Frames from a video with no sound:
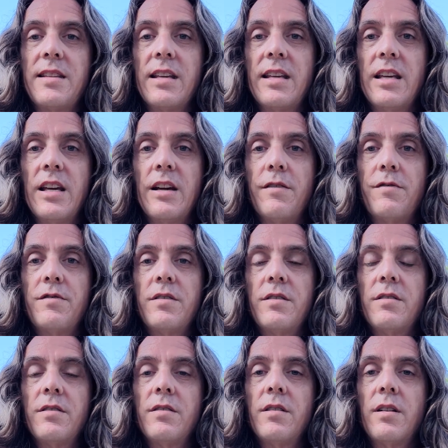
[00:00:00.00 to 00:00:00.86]
gift.
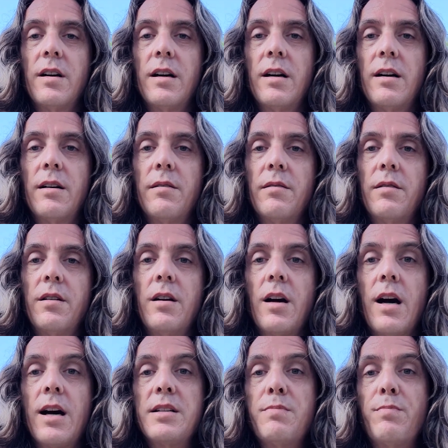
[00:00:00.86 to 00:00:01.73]

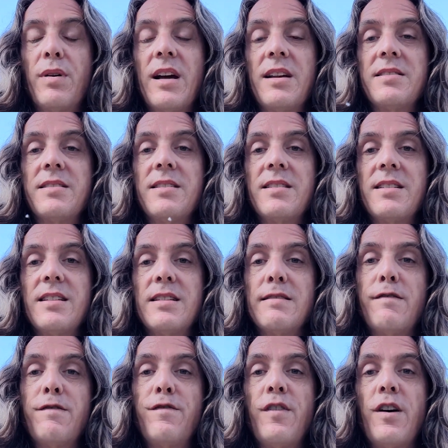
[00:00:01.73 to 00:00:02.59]
God's presence
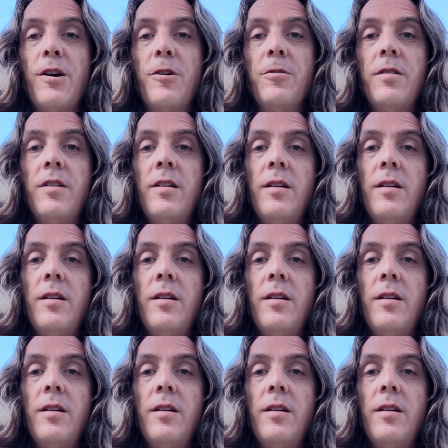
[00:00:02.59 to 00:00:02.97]
is felt